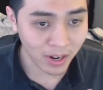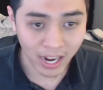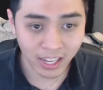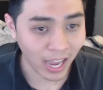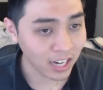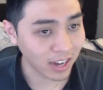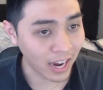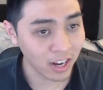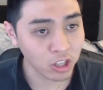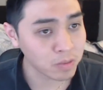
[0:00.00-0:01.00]
I
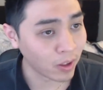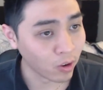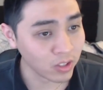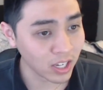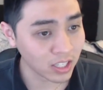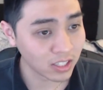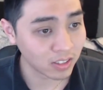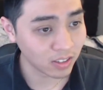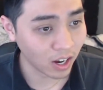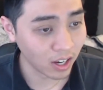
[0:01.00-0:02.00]
didn't know this about
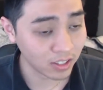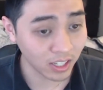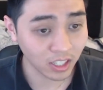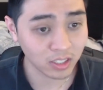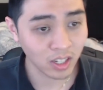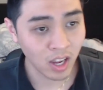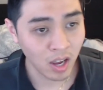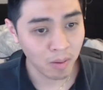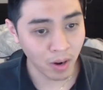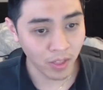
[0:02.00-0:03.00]
OTS 6,
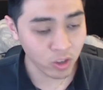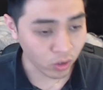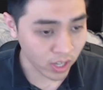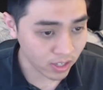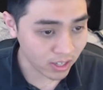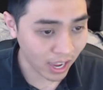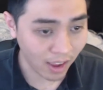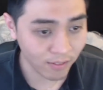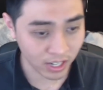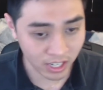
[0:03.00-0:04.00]
but this OTS doesn't
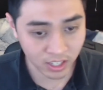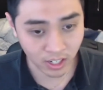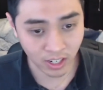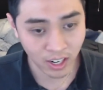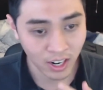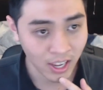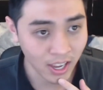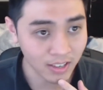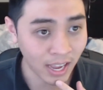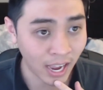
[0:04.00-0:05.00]
have it either.
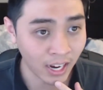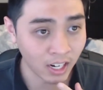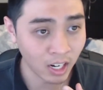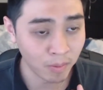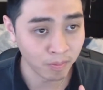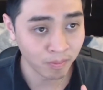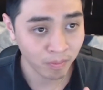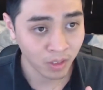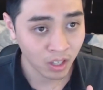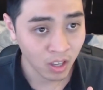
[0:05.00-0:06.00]
Is that
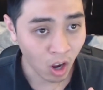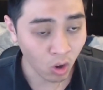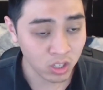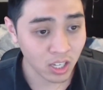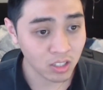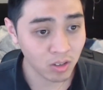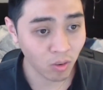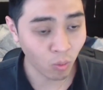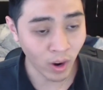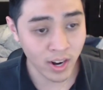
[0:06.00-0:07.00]

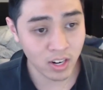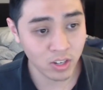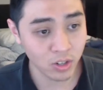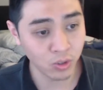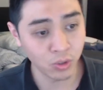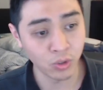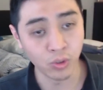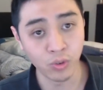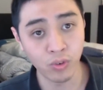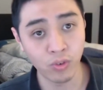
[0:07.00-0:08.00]
OTS 1
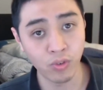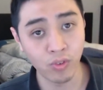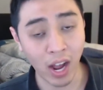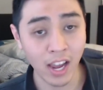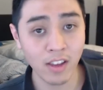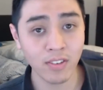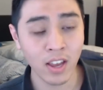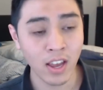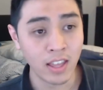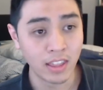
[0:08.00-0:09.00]
to 5,
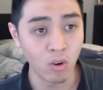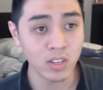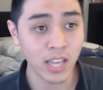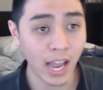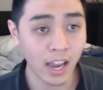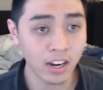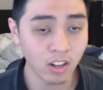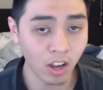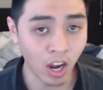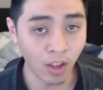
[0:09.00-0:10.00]
they always had
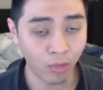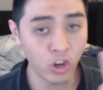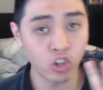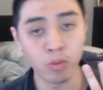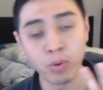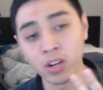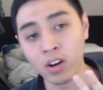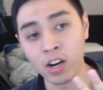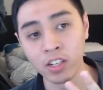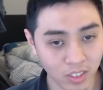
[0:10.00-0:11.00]
3 short print
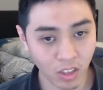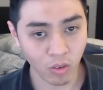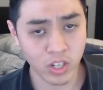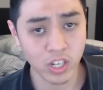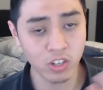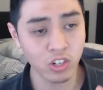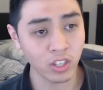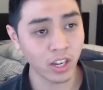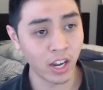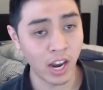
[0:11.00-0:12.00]
cards, which is
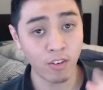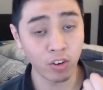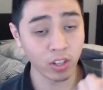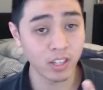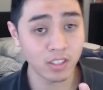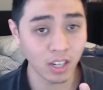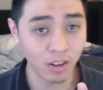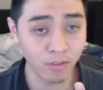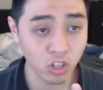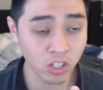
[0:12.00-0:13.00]
usually a never released
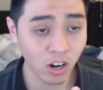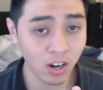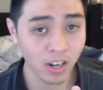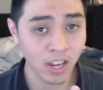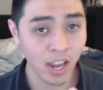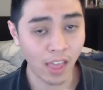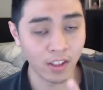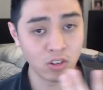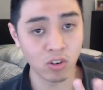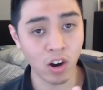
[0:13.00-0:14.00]
fusion card, and the
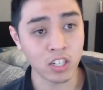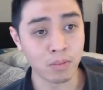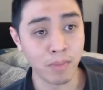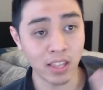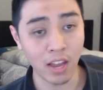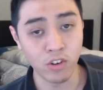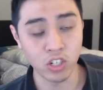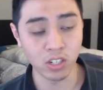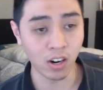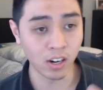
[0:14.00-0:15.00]
2 cards that make that
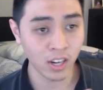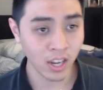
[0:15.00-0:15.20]
fusion card.